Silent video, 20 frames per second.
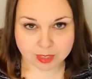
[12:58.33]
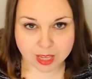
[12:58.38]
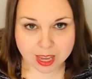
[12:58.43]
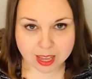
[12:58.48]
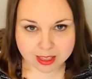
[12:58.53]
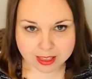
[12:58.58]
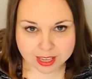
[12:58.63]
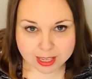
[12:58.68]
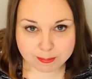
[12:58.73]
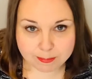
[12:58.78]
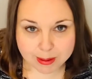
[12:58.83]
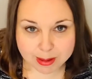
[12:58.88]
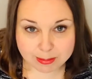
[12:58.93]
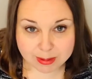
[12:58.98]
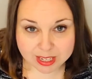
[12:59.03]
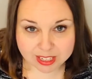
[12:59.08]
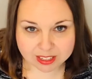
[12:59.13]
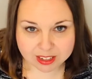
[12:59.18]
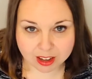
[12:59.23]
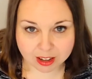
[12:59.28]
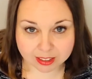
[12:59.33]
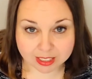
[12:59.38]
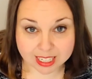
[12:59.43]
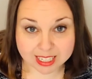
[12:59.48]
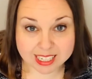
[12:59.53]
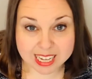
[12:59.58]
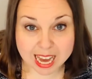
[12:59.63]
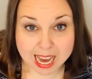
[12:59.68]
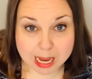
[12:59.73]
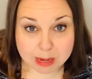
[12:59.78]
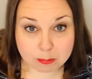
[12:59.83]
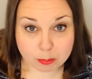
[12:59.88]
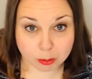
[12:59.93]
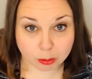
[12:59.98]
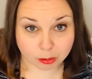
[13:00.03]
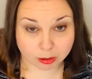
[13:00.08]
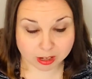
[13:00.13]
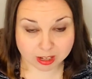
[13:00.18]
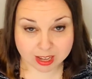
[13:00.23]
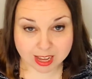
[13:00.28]
This baby is called a
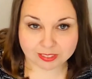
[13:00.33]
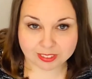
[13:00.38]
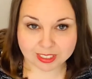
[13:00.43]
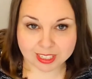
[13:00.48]
tadpole,